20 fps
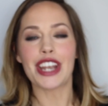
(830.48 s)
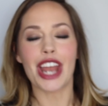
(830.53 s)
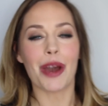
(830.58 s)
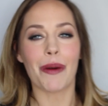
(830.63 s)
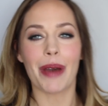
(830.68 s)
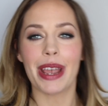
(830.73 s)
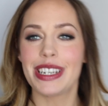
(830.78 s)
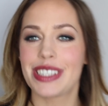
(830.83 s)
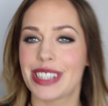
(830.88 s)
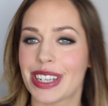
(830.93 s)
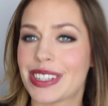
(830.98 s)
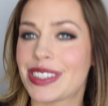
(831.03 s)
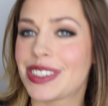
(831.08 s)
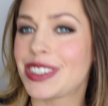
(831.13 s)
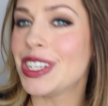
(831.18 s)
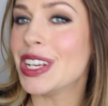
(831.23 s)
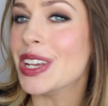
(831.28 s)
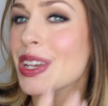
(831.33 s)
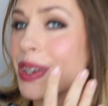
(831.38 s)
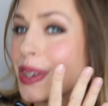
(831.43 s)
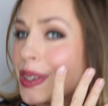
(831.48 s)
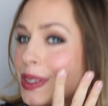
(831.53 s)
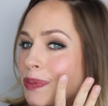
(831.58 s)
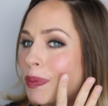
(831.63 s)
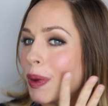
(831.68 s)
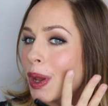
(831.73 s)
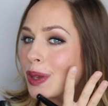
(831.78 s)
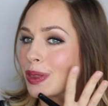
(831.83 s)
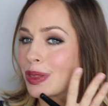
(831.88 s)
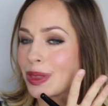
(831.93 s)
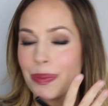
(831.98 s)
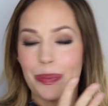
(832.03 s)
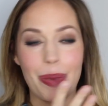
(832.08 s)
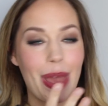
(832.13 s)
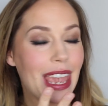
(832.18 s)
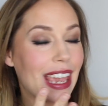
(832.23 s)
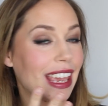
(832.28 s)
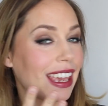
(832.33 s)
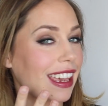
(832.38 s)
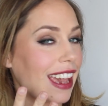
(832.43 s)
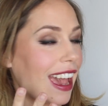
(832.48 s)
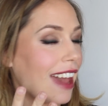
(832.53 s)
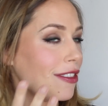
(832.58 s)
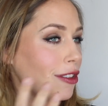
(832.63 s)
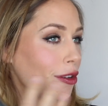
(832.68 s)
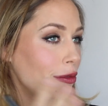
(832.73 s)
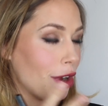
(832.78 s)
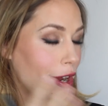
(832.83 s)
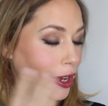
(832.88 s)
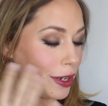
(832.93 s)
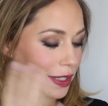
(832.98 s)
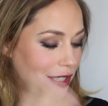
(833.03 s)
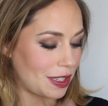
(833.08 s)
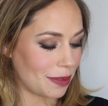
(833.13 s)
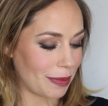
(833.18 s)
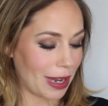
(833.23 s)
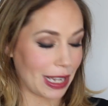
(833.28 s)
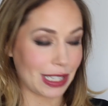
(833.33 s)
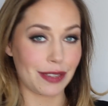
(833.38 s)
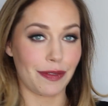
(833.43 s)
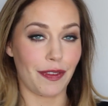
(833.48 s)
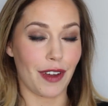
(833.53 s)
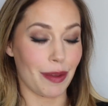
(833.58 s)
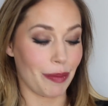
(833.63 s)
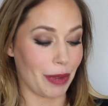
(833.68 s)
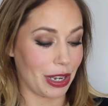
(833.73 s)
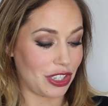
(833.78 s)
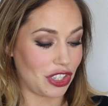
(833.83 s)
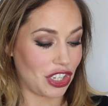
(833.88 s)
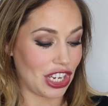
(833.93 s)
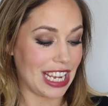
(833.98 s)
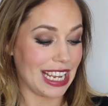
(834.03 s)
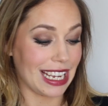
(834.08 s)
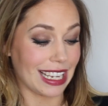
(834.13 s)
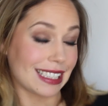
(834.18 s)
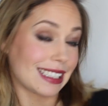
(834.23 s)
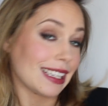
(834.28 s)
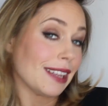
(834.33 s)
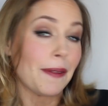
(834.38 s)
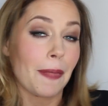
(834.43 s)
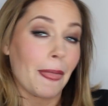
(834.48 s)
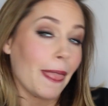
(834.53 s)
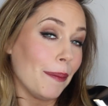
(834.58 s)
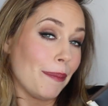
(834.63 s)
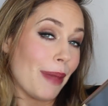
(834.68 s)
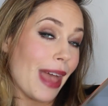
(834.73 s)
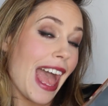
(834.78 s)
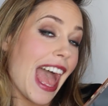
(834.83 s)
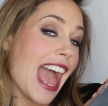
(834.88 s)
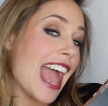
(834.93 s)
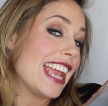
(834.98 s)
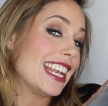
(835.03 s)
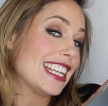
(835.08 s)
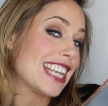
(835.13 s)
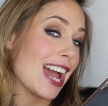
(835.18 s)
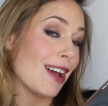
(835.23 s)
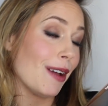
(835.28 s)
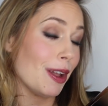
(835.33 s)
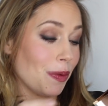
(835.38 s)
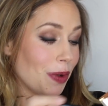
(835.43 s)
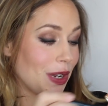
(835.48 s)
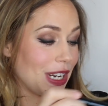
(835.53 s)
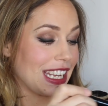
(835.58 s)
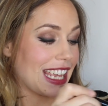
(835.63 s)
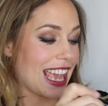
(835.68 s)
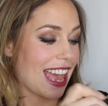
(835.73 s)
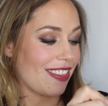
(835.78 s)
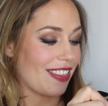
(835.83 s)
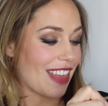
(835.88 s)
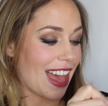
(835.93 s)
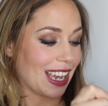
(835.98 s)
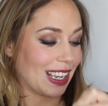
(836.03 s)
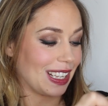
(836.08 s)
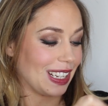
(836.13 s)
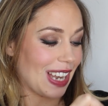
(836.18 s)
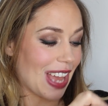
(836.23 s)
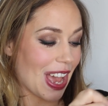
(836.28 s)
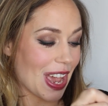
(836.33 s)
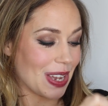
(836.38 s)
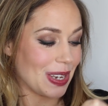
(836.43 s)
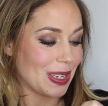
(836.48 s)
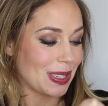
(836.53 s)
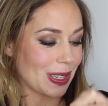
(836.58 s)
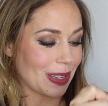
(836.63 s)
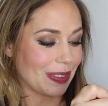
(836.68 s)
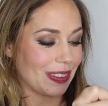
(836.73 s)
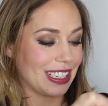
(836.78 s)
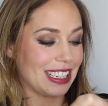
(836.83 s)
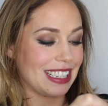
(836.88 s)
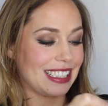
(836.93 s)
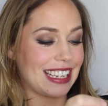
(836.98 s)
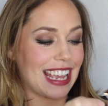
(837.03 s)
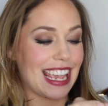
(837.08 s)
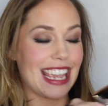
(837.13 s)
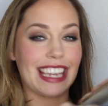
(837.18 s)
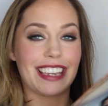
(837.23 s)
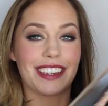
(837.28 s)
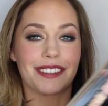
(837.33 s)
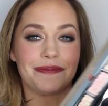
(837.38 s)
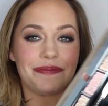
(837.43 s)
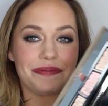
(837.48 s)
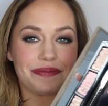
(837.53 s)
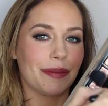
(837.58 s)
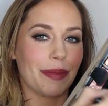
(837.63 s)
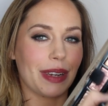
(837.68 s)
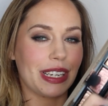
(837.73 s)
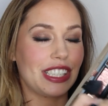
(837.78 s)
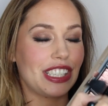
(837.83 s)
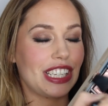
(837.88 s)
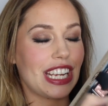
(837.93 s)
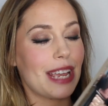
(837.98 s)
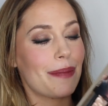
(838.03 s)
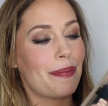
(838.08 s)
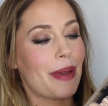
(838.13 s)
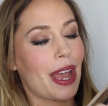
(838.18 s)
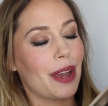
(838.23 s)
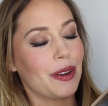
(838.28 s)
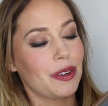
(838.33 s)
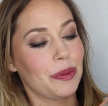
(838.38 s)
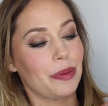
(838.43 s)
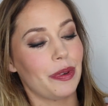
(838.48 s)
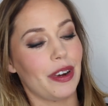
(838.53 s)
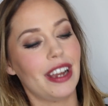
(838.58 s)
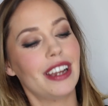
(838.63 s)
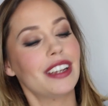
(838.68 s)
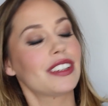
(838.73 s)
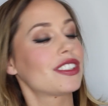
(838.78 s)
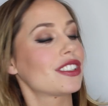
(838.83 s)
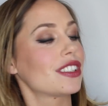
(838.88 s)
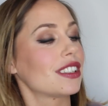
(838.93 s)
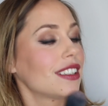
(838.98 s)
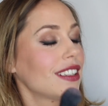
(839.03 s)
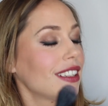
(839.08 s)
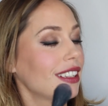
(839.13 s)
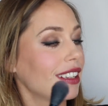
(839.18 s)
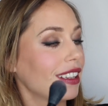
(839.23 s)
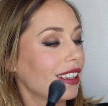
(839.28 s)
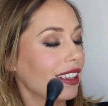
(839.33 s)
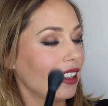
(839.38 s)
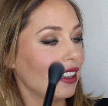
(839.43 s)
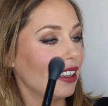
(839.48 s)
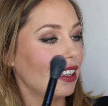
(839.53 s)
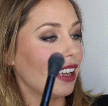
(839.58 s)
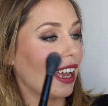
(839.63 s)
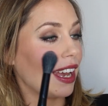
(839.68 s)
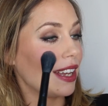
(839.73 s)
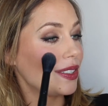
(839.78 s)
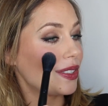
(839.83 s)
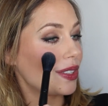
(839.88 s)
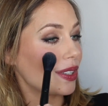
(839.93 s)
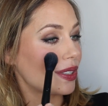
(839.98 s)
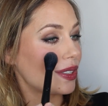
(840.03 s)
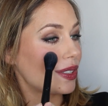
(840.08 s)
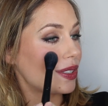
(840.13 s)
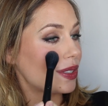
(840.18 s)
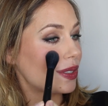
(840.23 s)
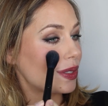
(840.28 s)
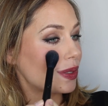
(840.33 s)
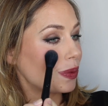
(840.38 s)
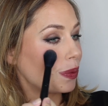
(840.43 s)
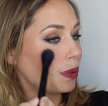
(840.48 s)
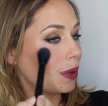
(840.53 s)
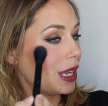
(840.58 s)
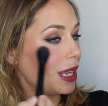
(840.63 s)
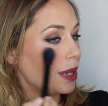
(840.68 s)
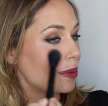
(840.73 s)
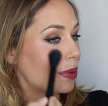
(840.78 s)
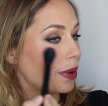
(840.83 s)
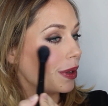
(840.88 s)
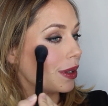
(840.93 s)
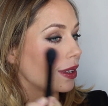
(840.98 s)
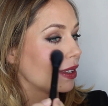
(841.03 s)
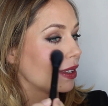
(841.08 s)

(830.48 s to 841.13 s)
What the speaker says: know I just used both the pink and the rose to mattify my cheeks, but hey, now I want to get that glow, so I'm going to take my sheer powder brush and just sweep